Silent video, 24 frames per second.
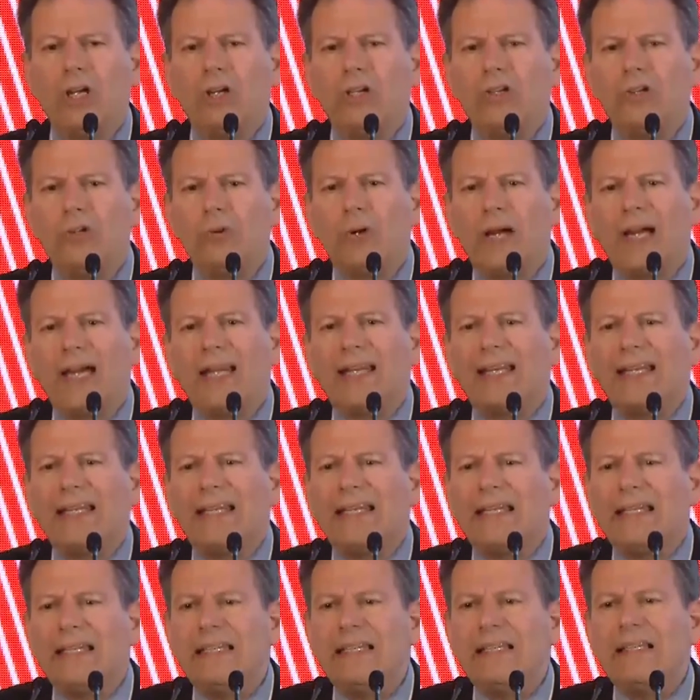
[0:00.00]
You had
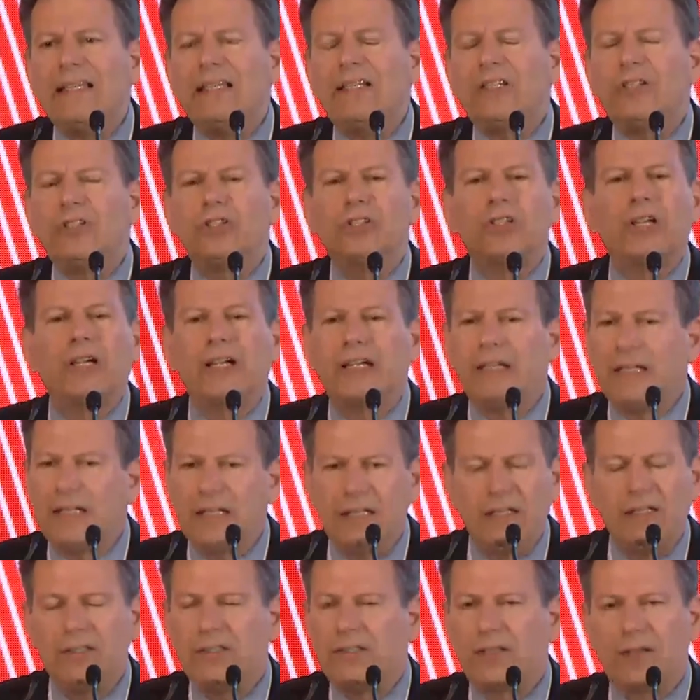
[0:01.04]
Indian and
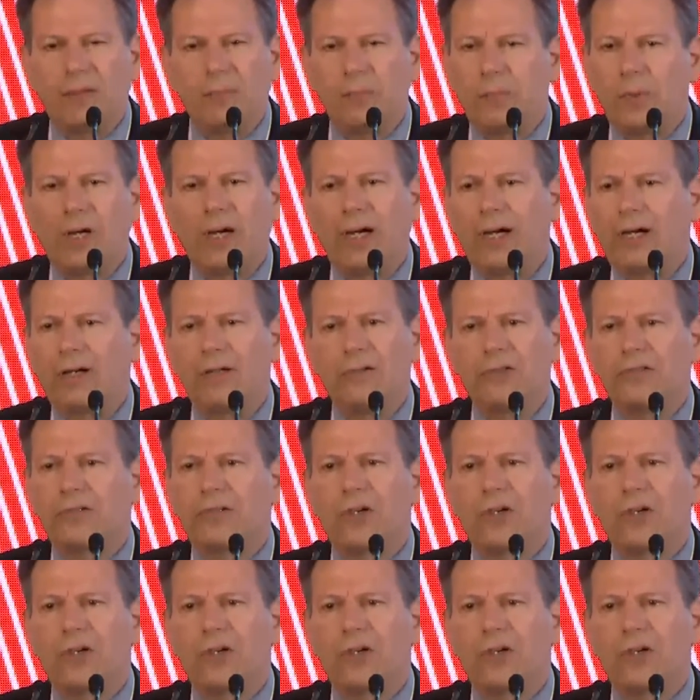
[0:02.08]
Chinese empires